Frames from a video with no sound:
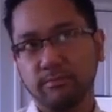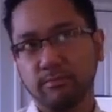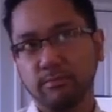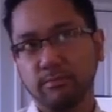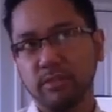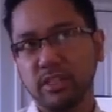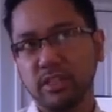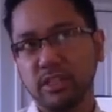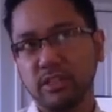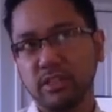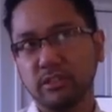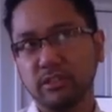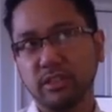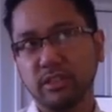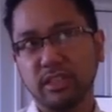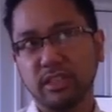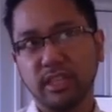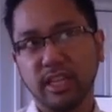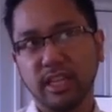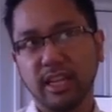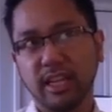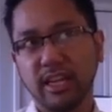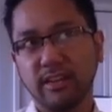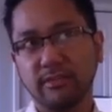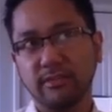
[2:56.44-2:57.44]
used
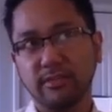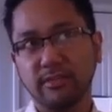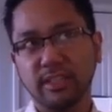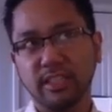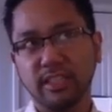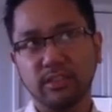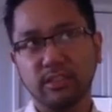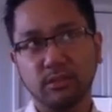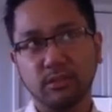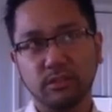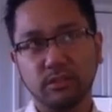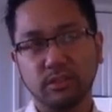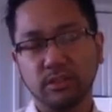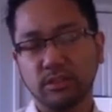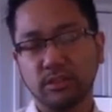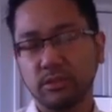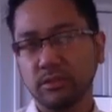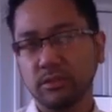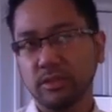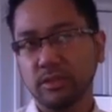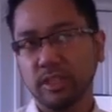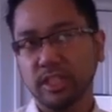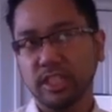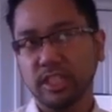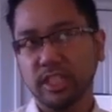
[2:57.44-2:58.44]
Canvas or
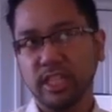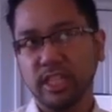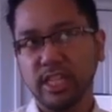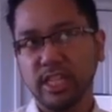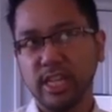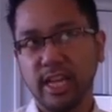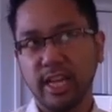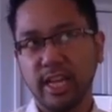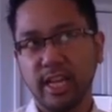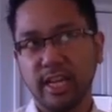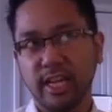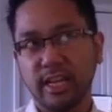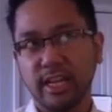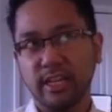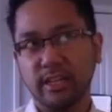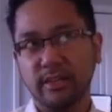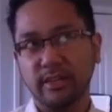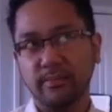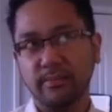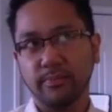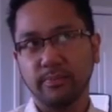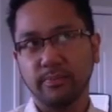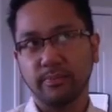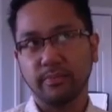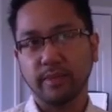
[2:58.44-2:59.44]
Schoology, and
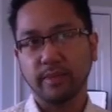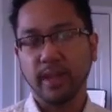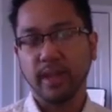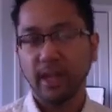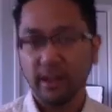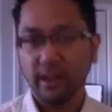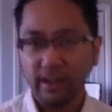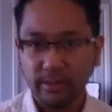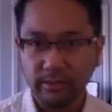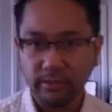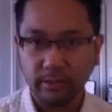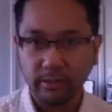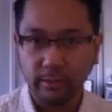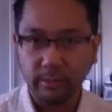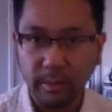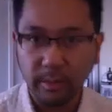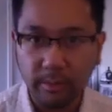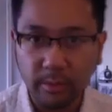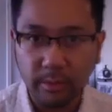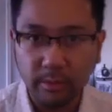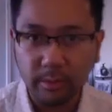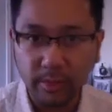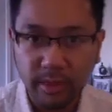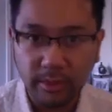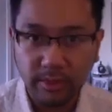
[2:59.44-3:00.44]
I don't even
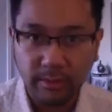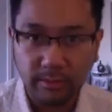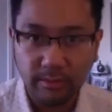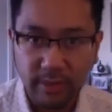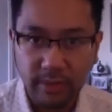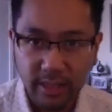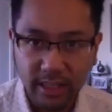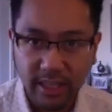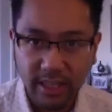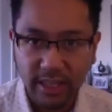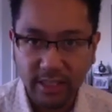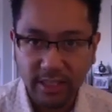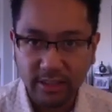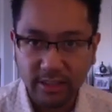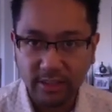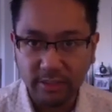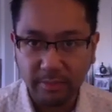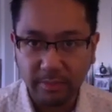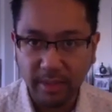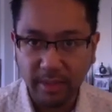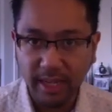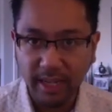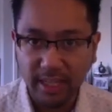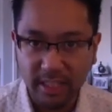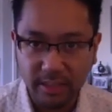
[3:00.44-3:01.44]
remember what did they use
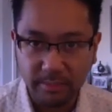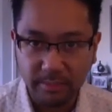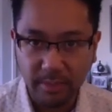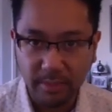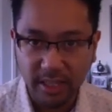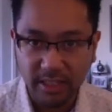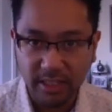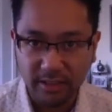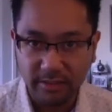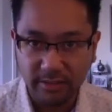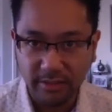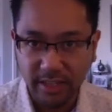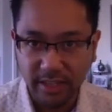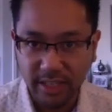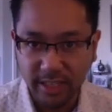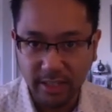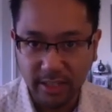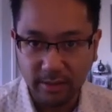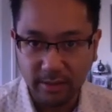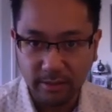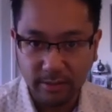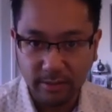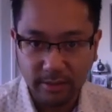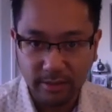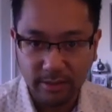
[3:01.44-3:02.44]
back at Spotsylvania.
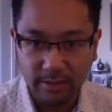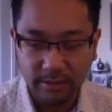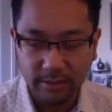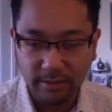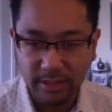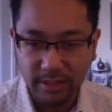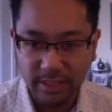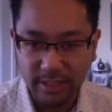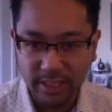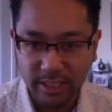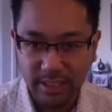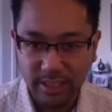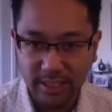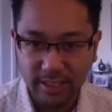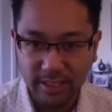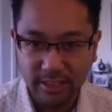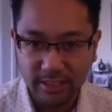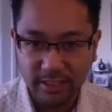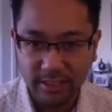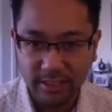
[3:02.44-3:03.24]
Was it?